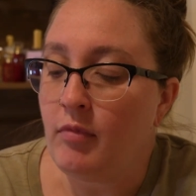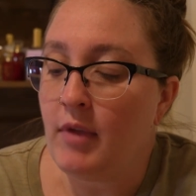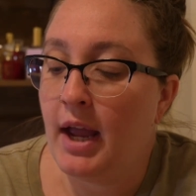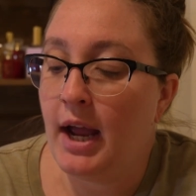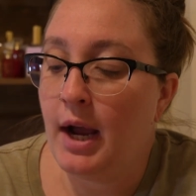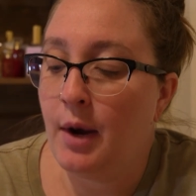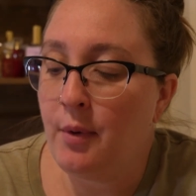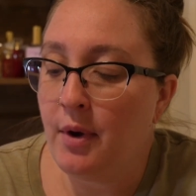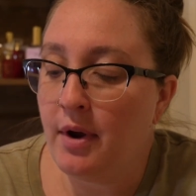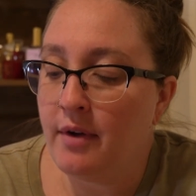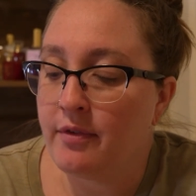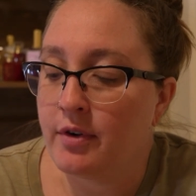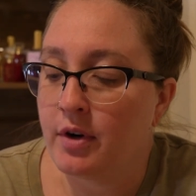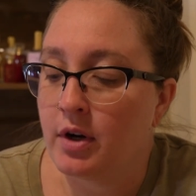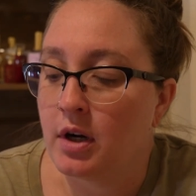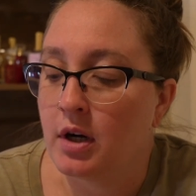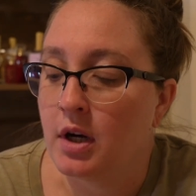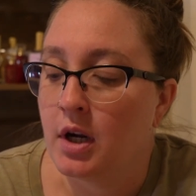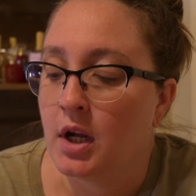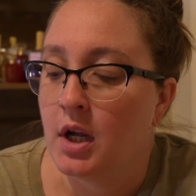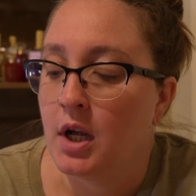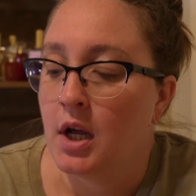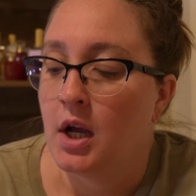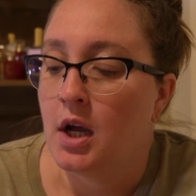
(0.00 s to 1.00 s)

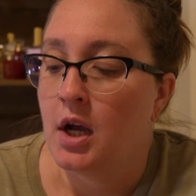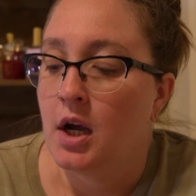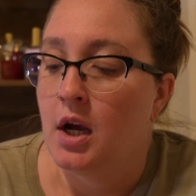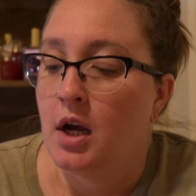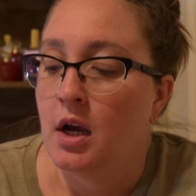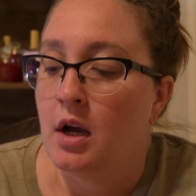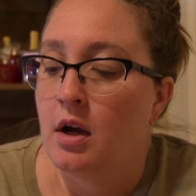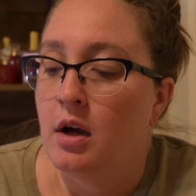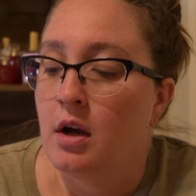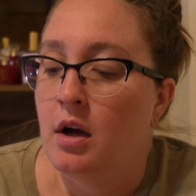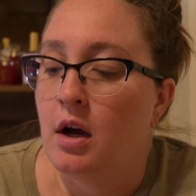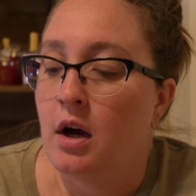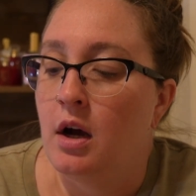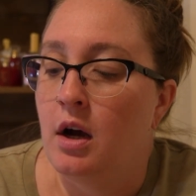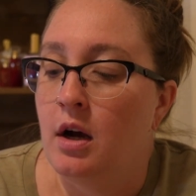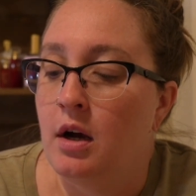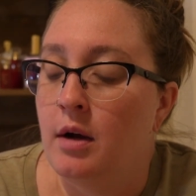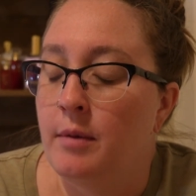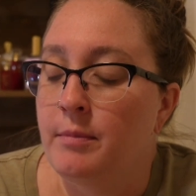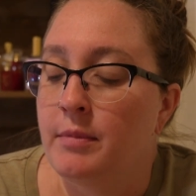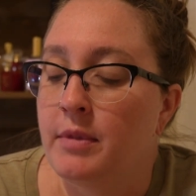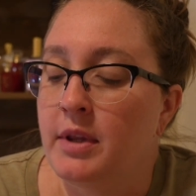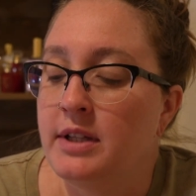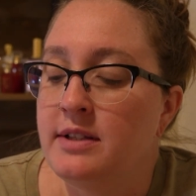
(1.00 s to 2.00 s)
However,
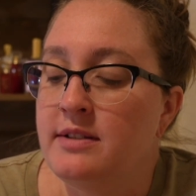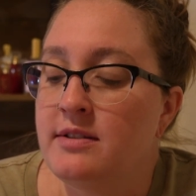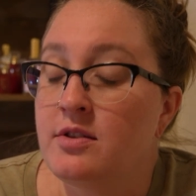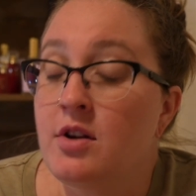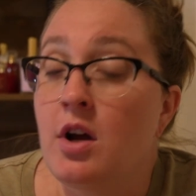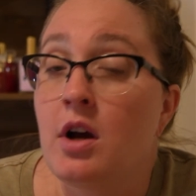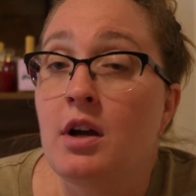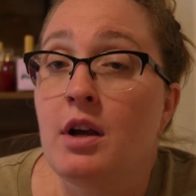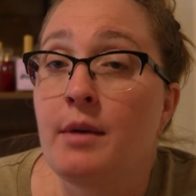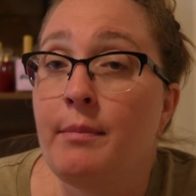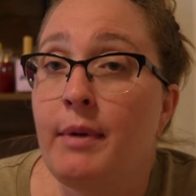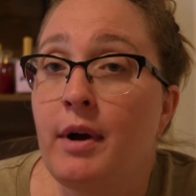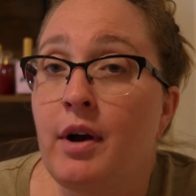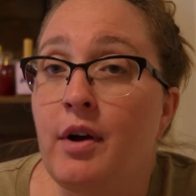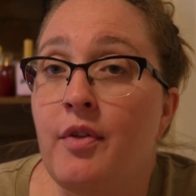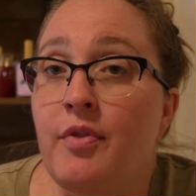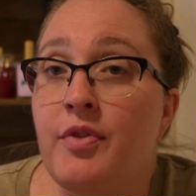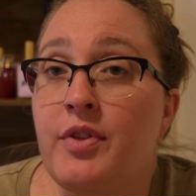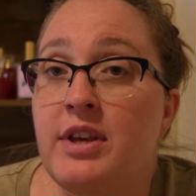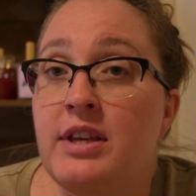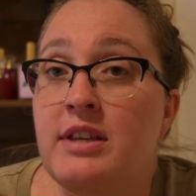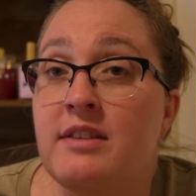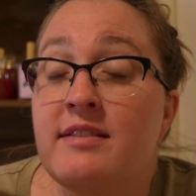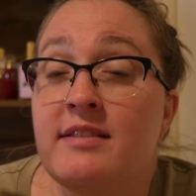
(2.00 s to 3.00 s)
let's talk
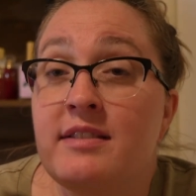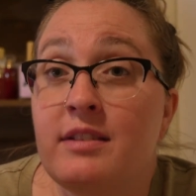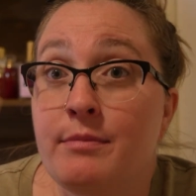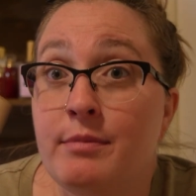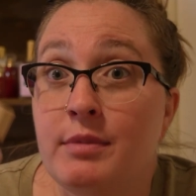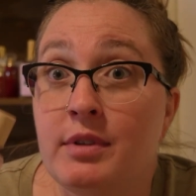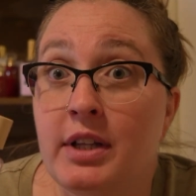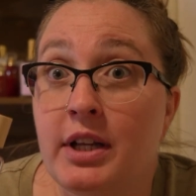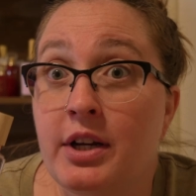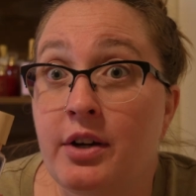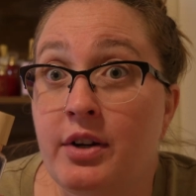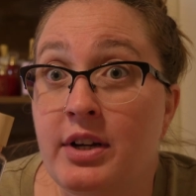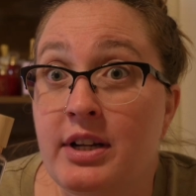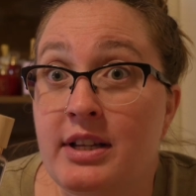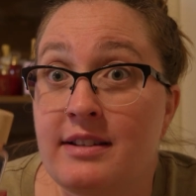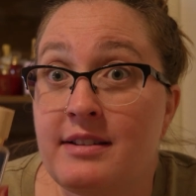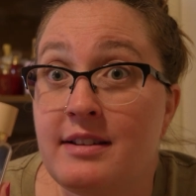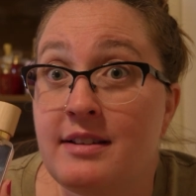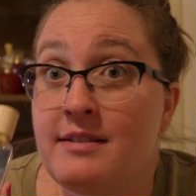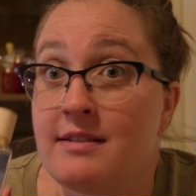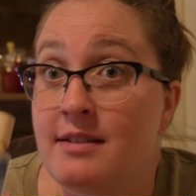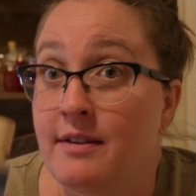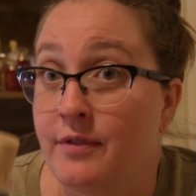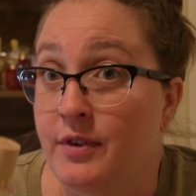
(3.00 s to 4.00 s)
about the
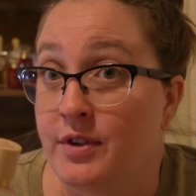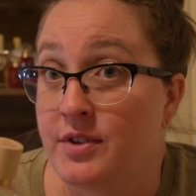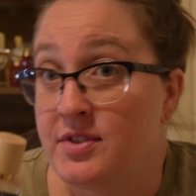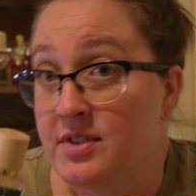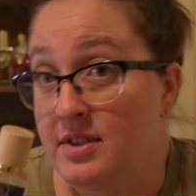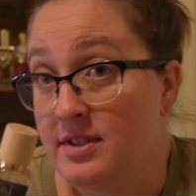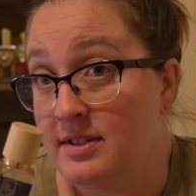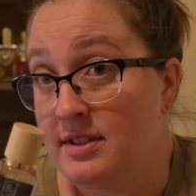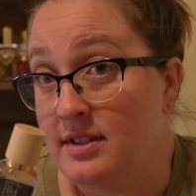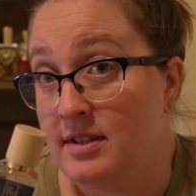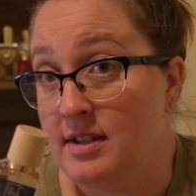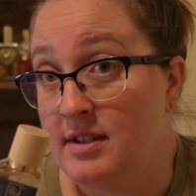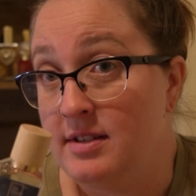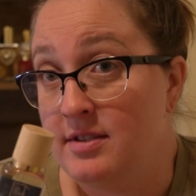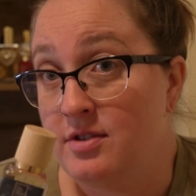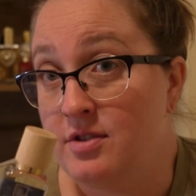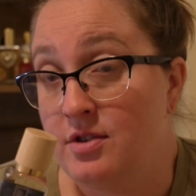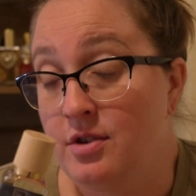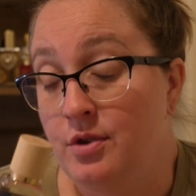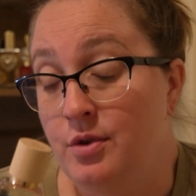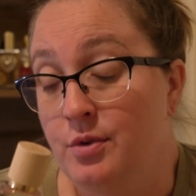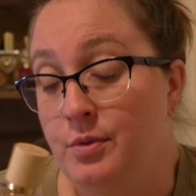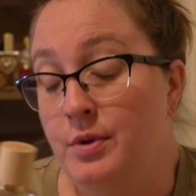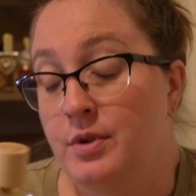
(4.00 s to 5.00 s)
similarities and differences in these
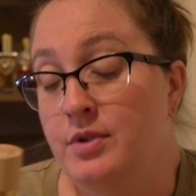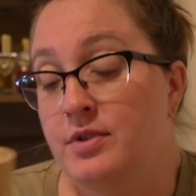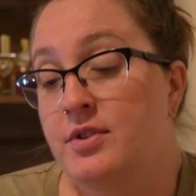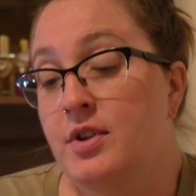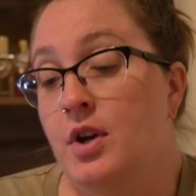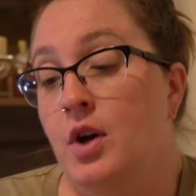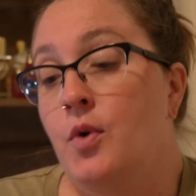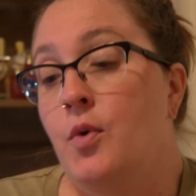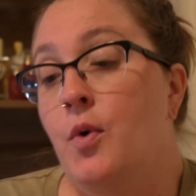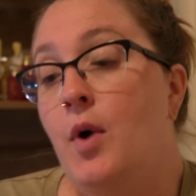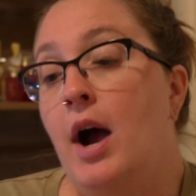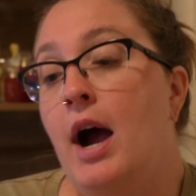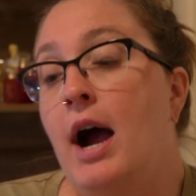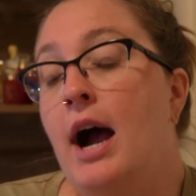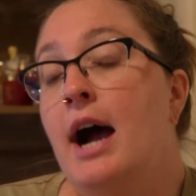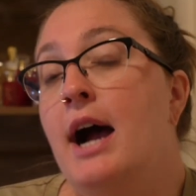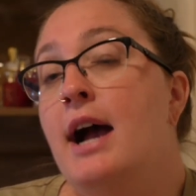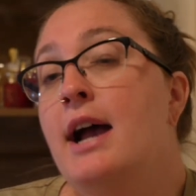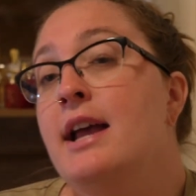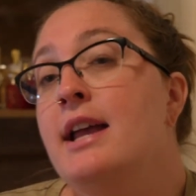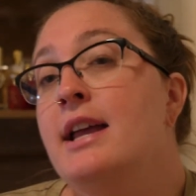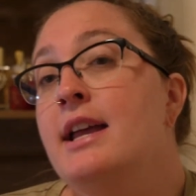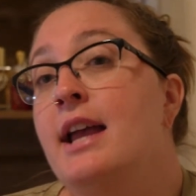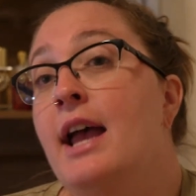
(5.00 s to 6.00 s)
two. So
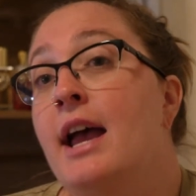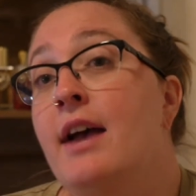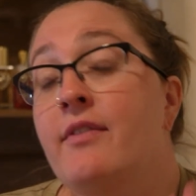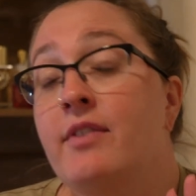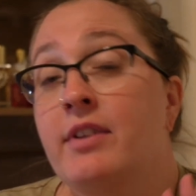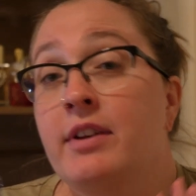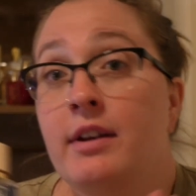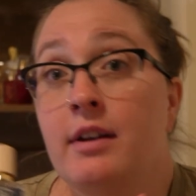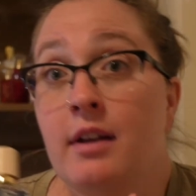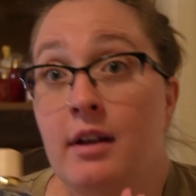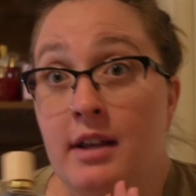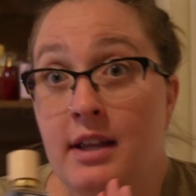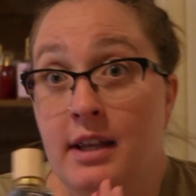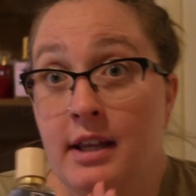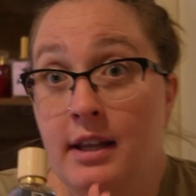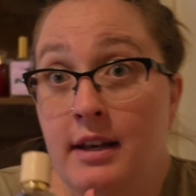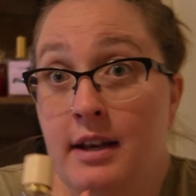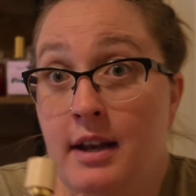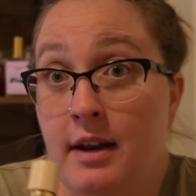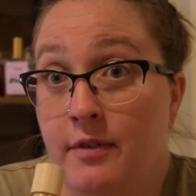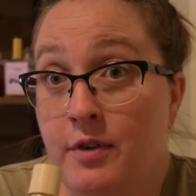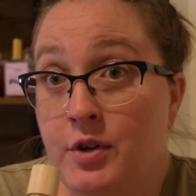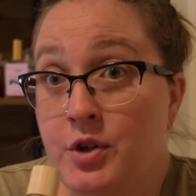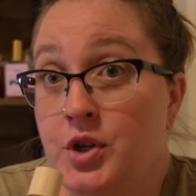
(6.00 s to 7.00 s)
I, having
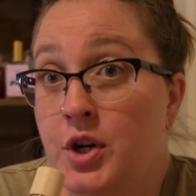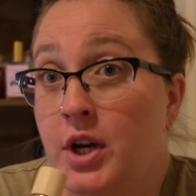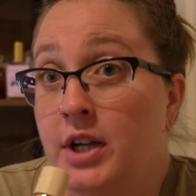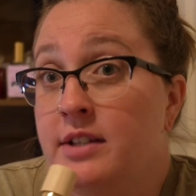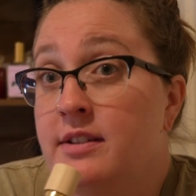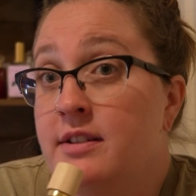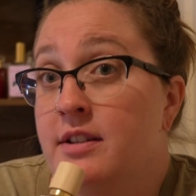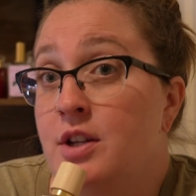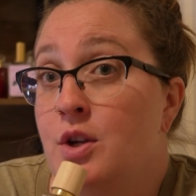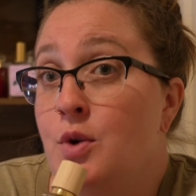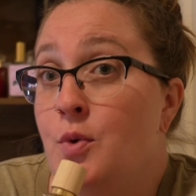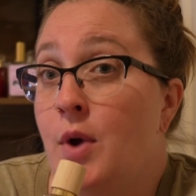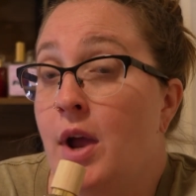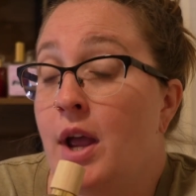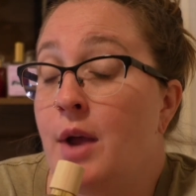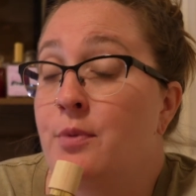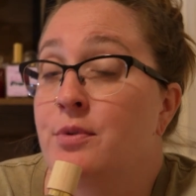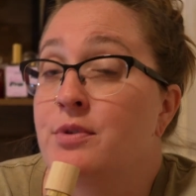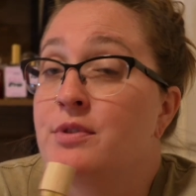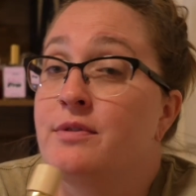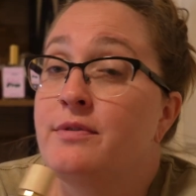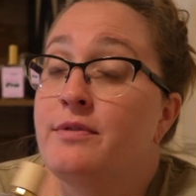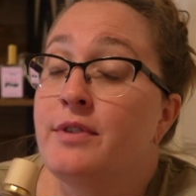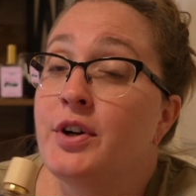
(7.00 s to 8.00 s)
again never tried DUA,
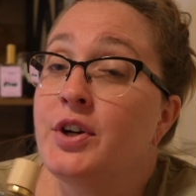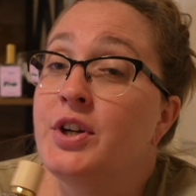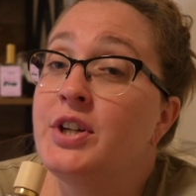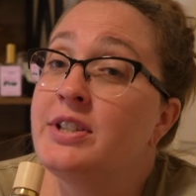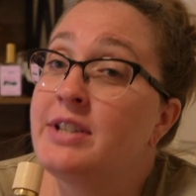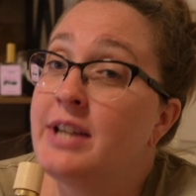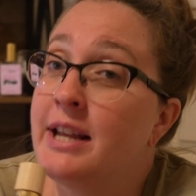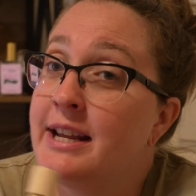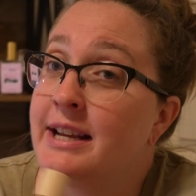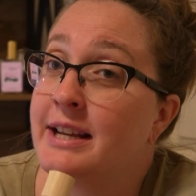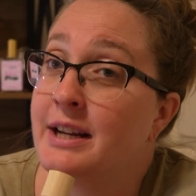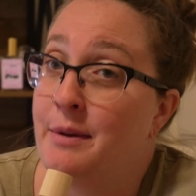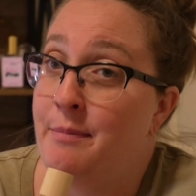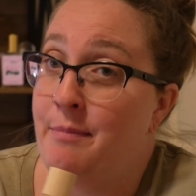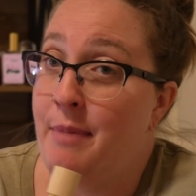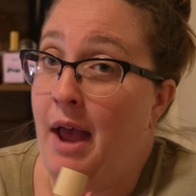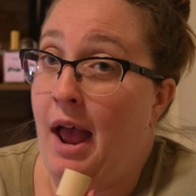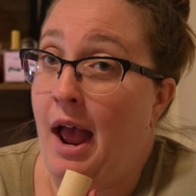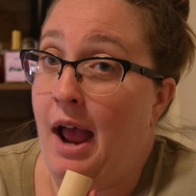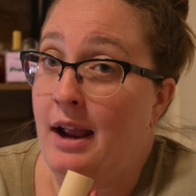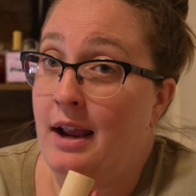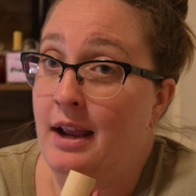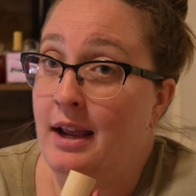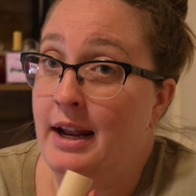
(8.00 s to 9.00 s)
was very taken
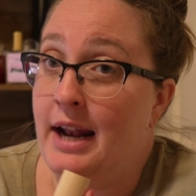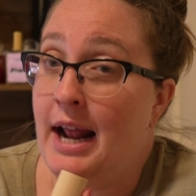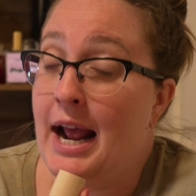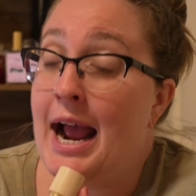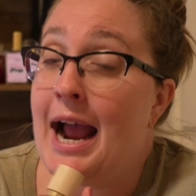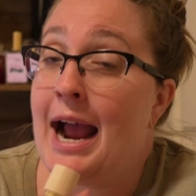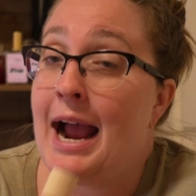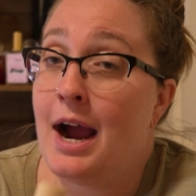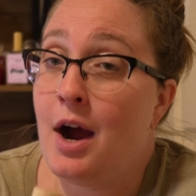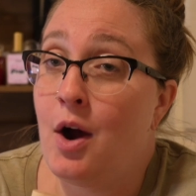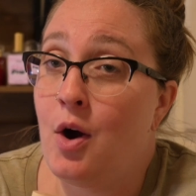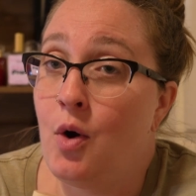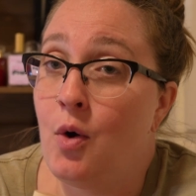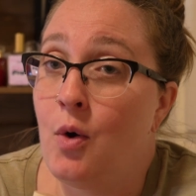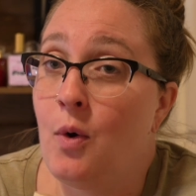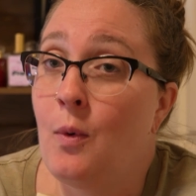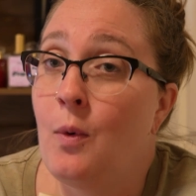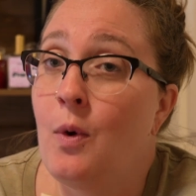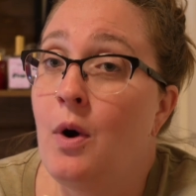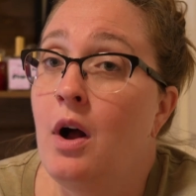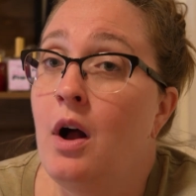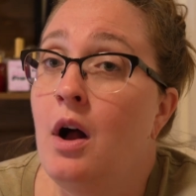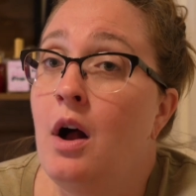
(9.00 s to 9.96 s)
aback at how